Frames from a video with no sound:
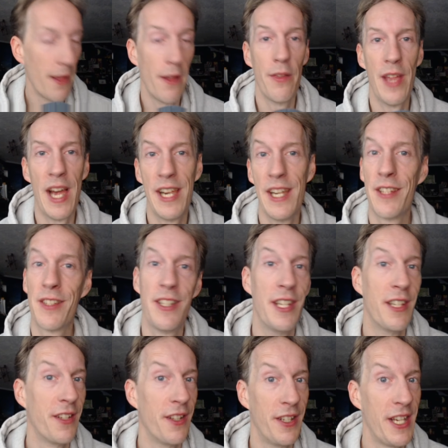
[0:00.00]
That is the
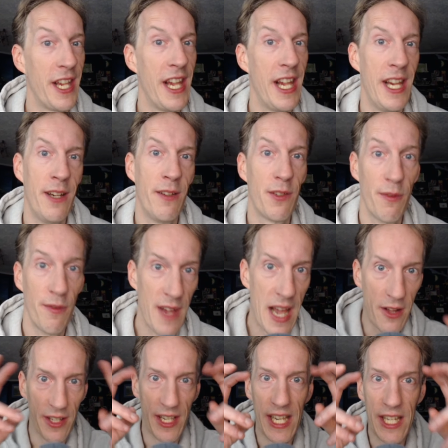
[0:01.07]
end of the day.
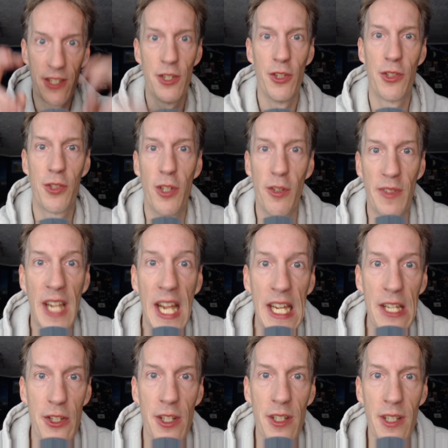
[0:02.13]
Validation or
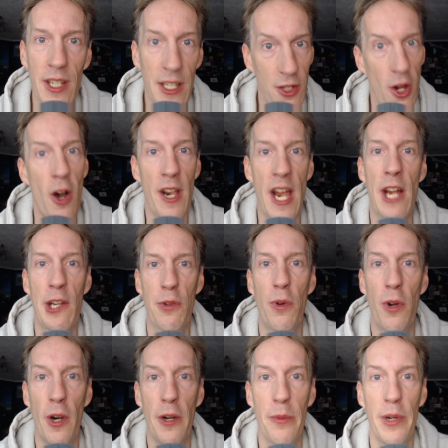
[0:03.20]
certification is on actual
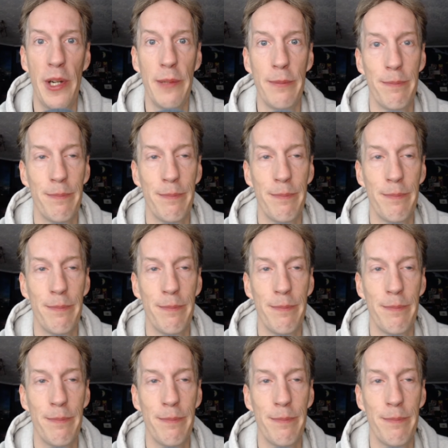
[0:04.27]
hardware.